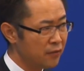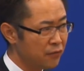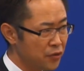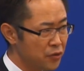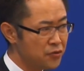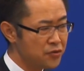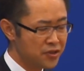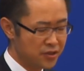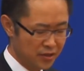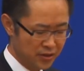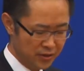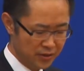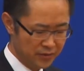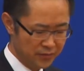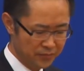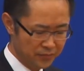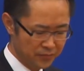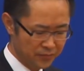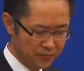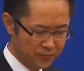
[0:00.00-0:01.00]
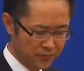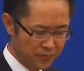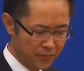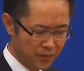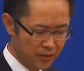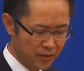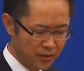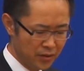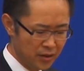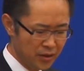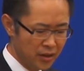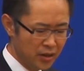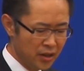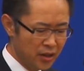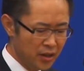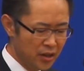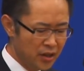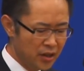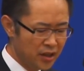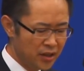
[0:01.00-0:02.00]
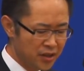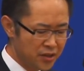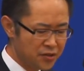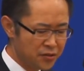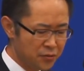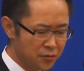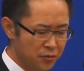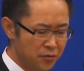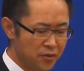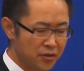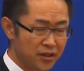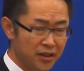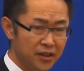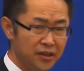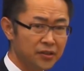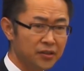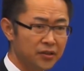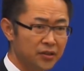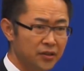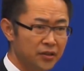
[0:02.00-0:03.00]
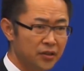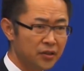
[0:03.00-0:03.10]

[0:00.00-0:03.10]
future. In addition to that,